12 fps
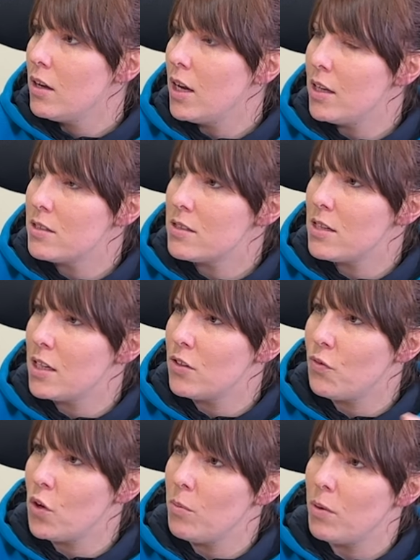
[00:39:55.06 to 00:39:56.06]
It's it's
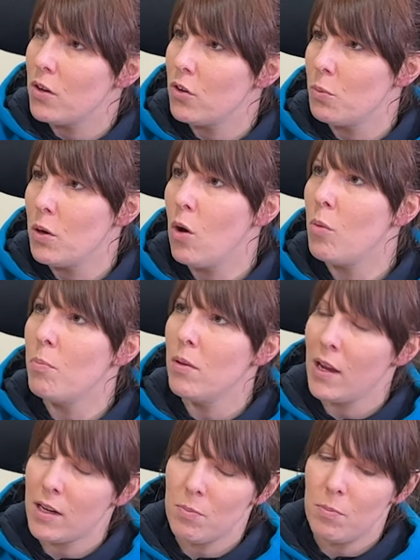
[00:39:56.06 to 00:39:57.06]
funny because we all
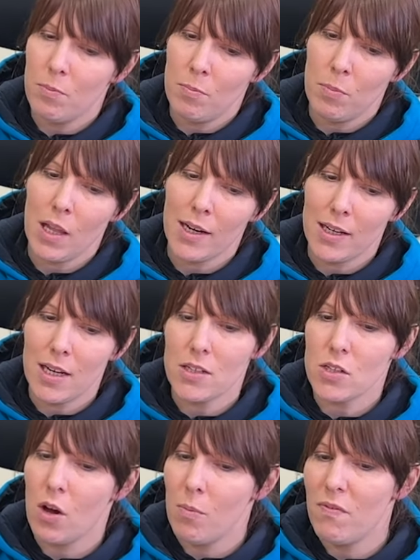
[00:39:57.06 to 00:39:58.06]
like
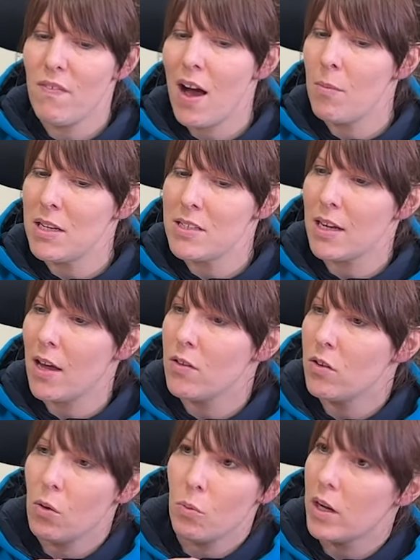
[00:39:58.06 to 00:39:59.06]
blanket term farming together,
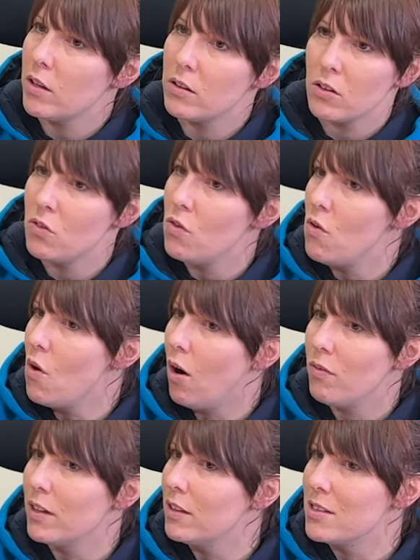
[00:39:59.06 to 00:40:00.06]
don't we? There's
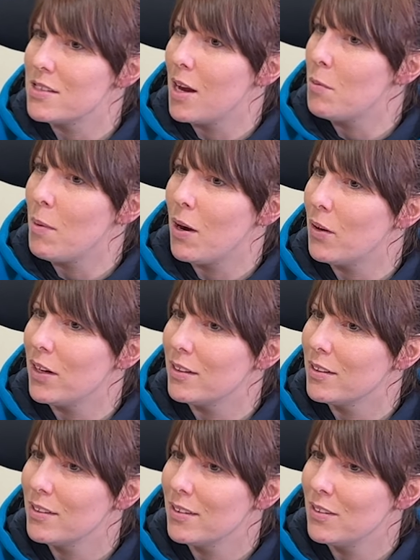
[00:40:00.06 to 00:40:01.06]
nothing the same about it.
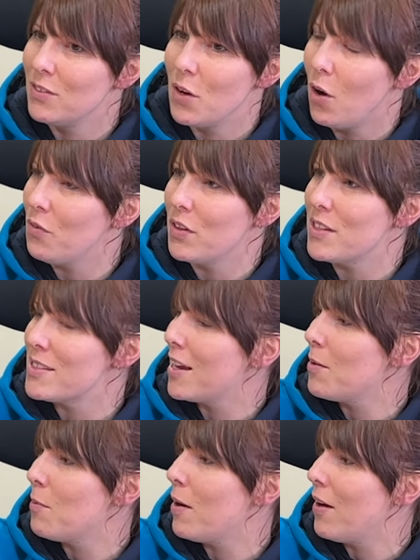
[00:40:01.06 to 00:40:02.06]
Mm. Nothing the
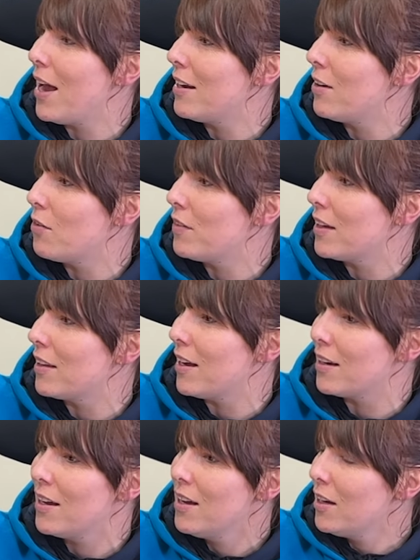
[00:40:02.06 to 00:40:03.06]
same about any of it.
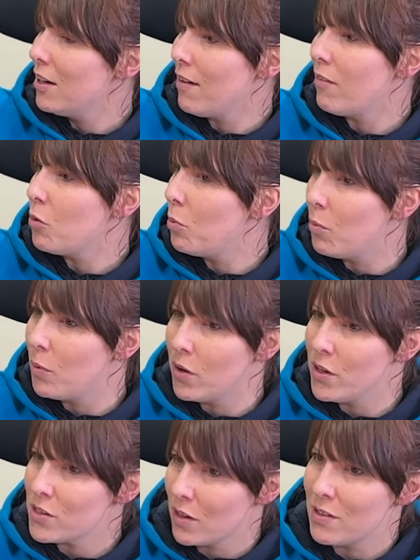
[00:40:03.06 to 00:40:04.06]
Like your arable
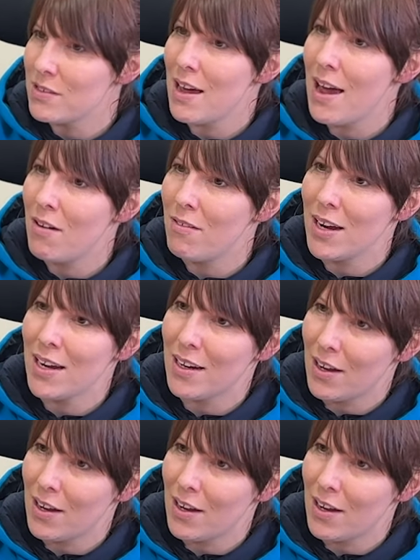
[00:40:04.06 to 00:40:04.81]
boys and the dairy